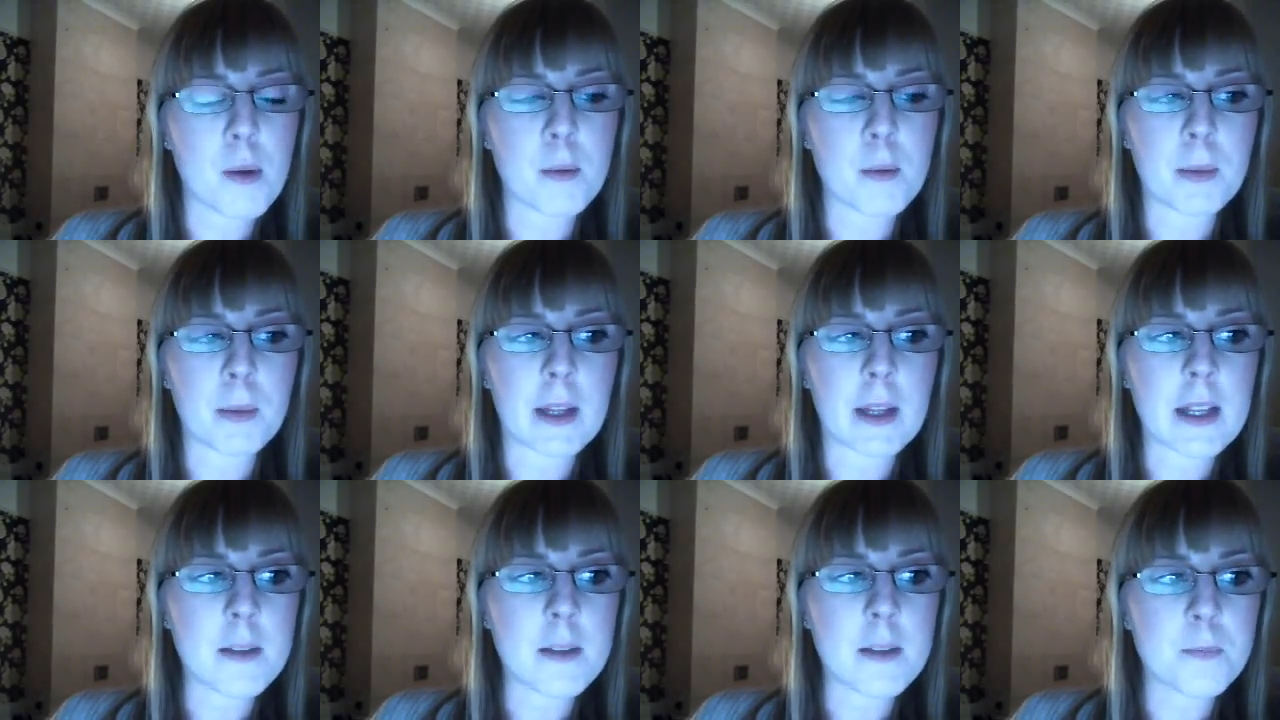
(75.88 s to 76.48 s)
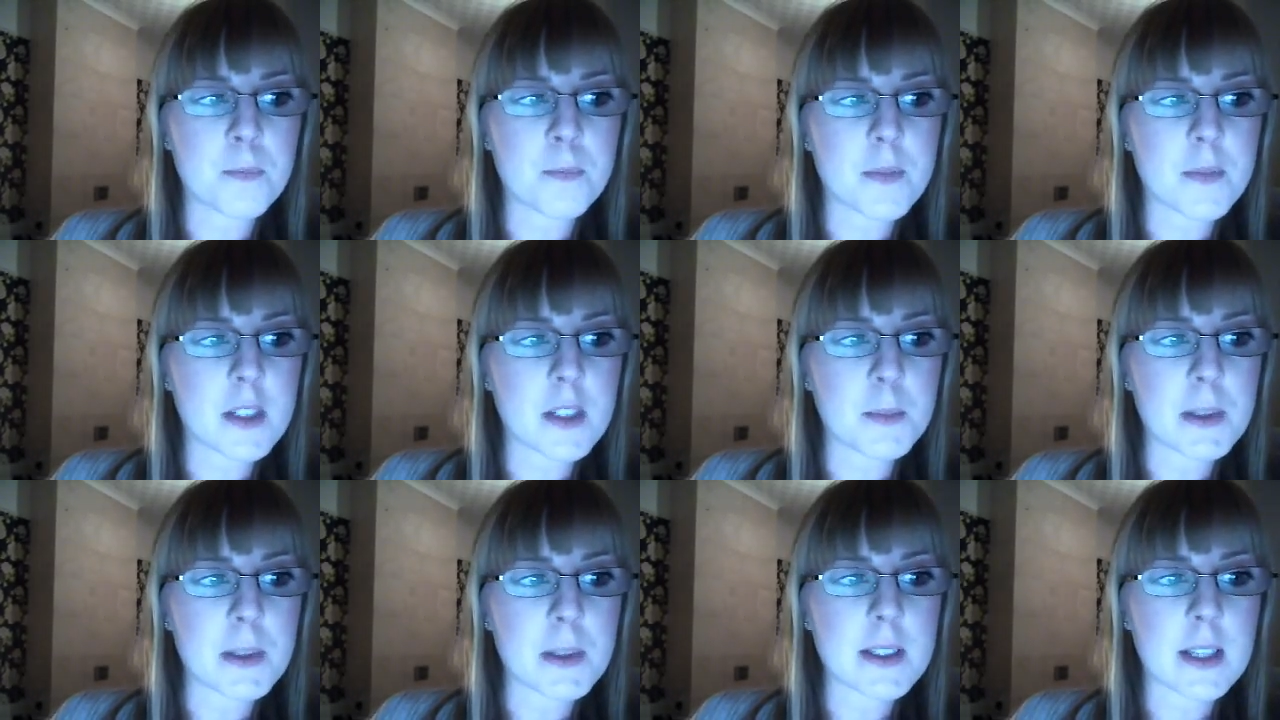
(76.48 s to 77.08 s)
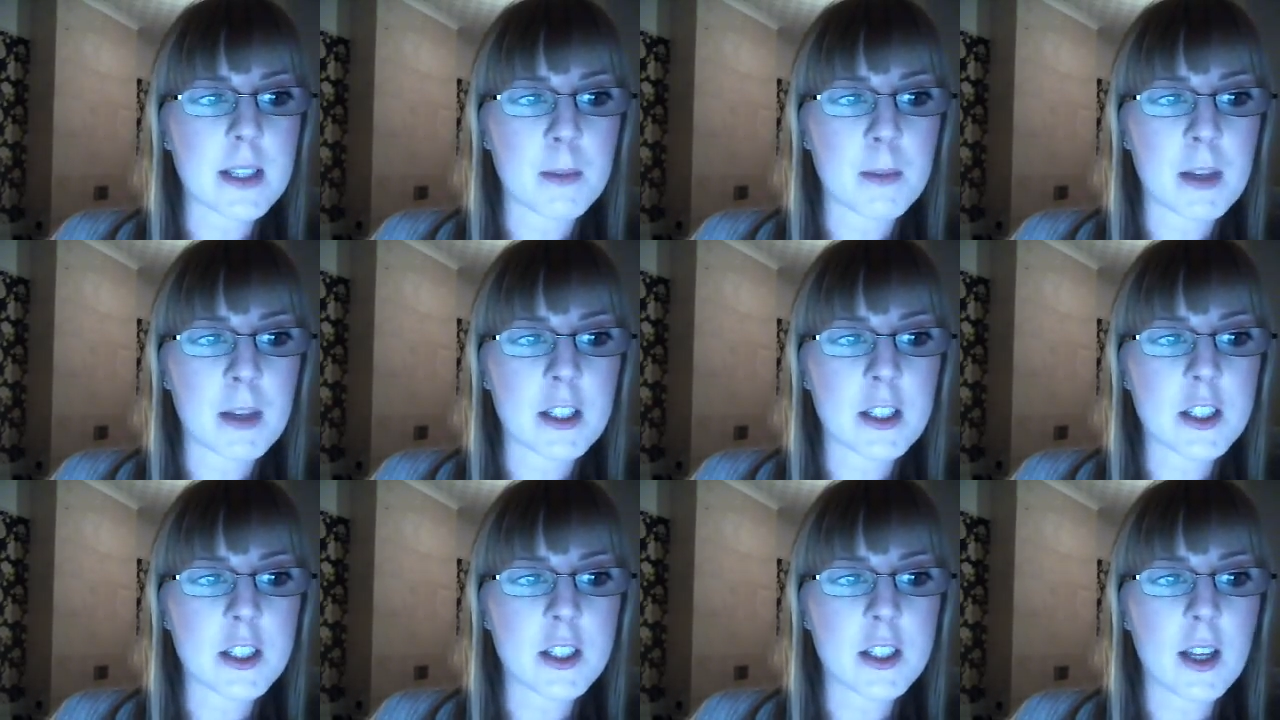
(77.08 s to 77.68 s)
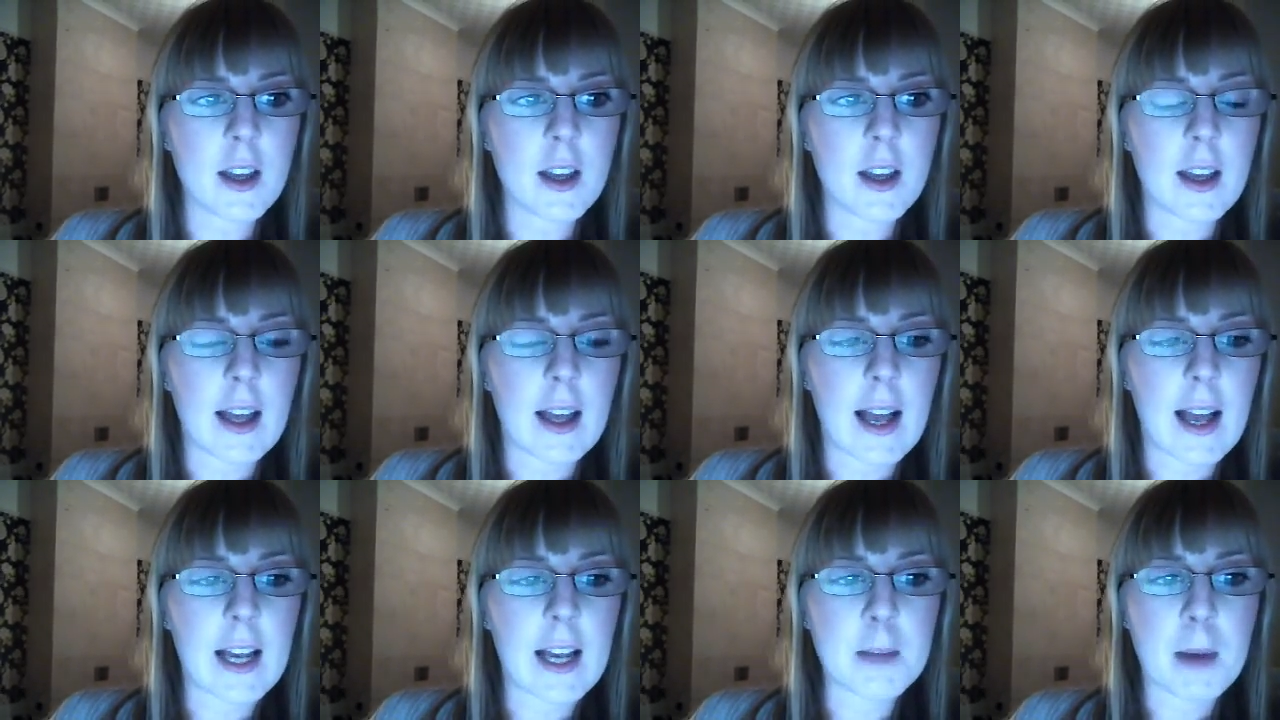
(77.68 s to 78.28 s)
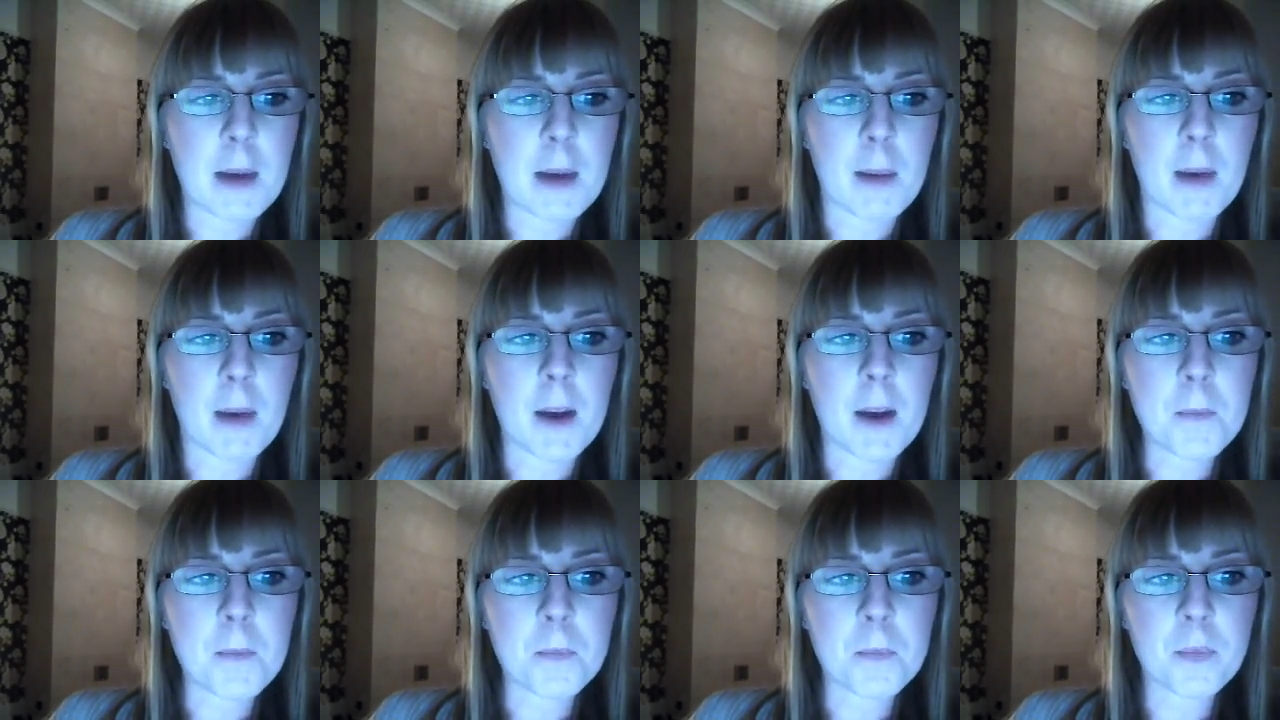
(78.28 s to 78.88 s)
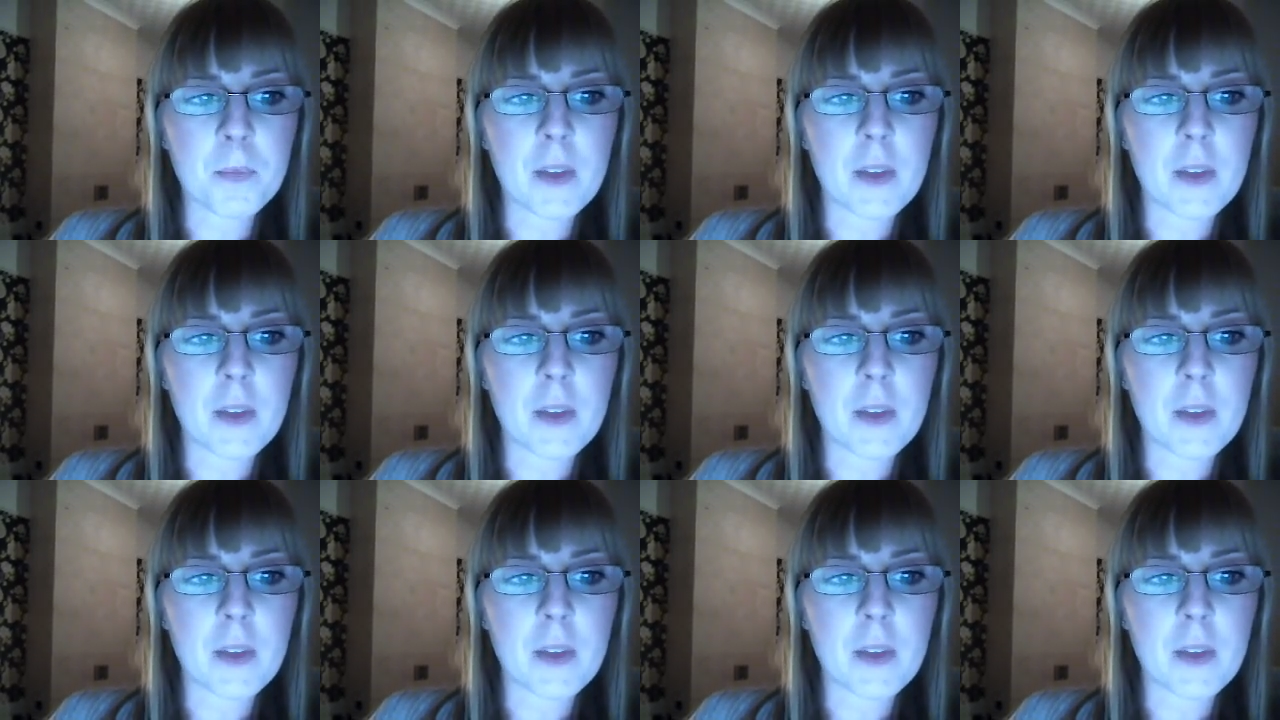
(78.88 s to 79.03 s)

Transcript: probably, spitting image, Alabama,